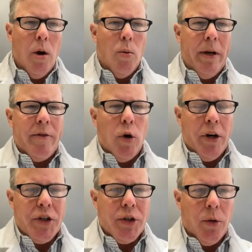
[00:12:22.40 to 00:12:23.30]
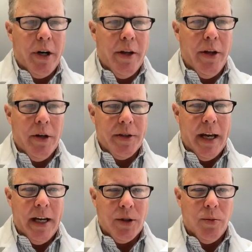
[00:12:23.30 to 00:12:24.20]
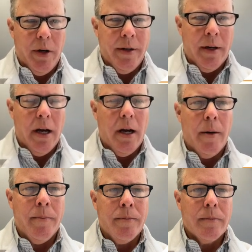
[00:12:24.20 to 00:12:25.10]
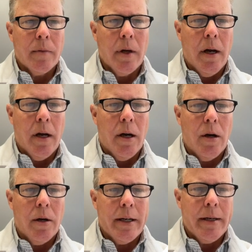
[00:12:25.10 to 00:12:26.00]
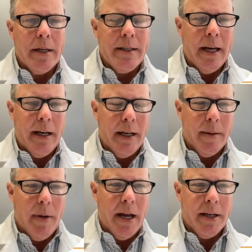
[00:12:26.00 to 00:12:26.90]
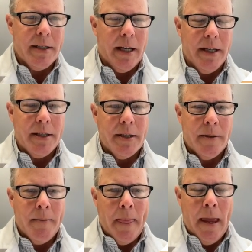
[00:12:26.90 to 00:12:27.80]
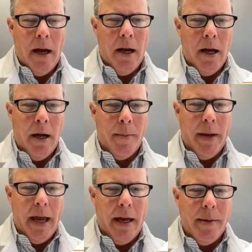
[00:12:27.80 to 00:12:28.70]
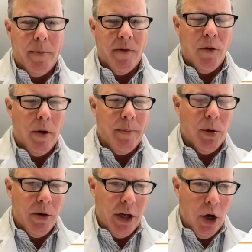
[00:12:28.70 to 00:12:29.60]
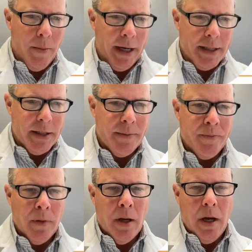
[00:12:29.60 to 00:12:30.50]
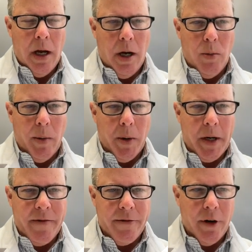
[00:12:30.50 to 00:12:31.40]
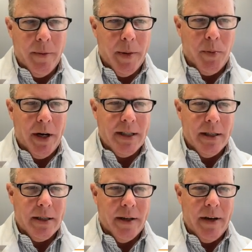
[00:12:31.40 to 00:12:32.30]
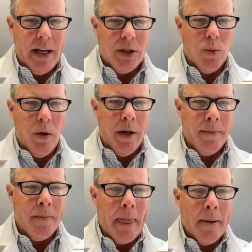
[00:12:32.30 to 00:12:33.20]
We, of course, sorted those S1 containing monocytes and performed proteomics where we confirmed the presence of S1